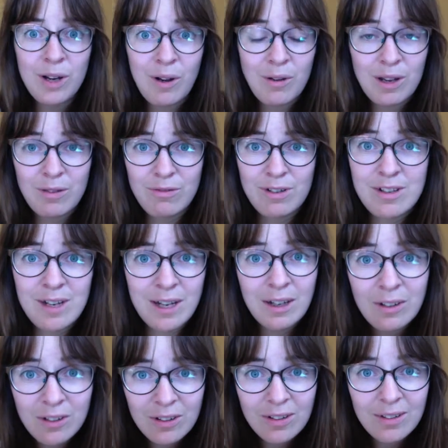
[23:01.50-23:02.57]
out
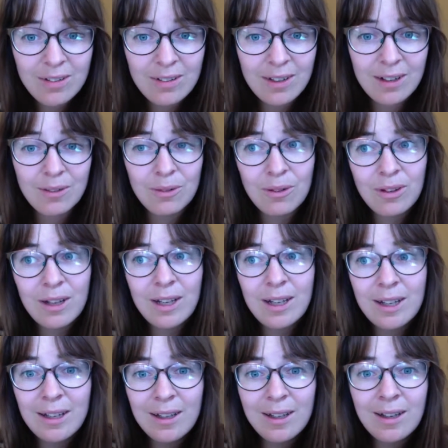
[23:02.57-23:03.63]
invitations and who
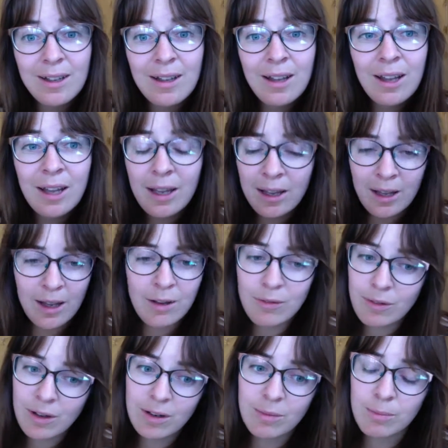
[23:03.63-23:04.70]
say, hey,
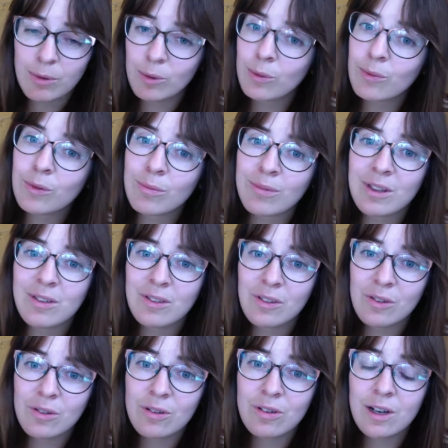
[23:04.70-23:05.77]
I've got a beautiful message
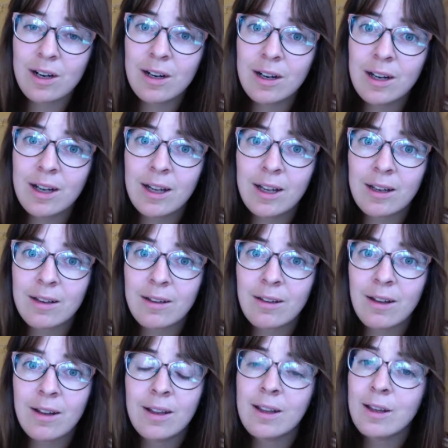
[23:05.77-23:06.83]
to share,
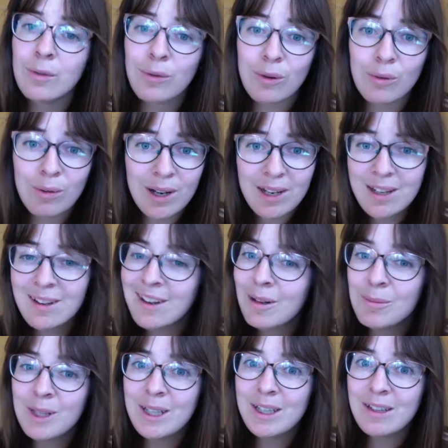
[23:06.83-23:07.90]
and if you're ready, come
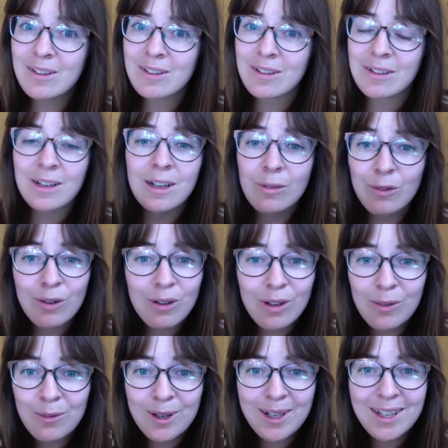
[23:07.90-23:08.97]
and listen. And if you're
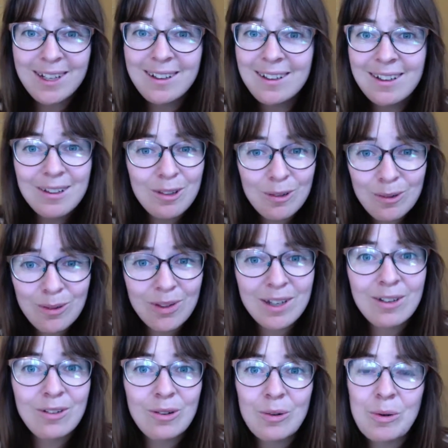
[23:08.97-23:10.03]
not ready, then do
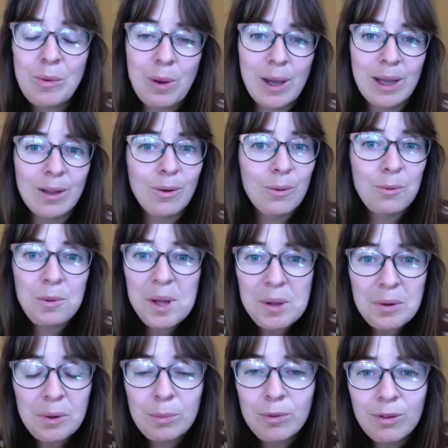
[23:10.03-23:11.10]
things your way. You're
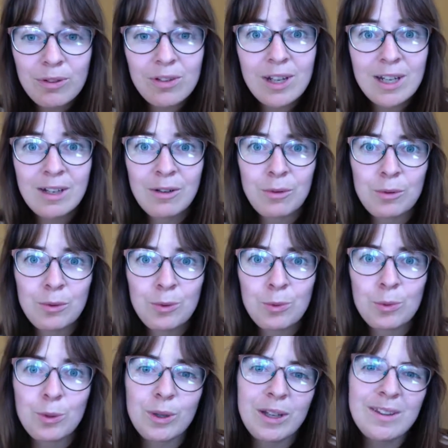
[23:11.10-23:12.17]
welcome to stay in the old
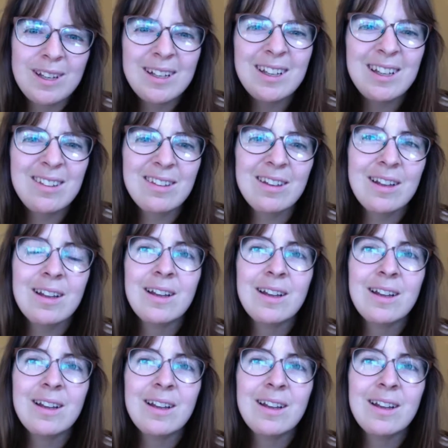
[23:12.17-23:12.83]
world. I think that's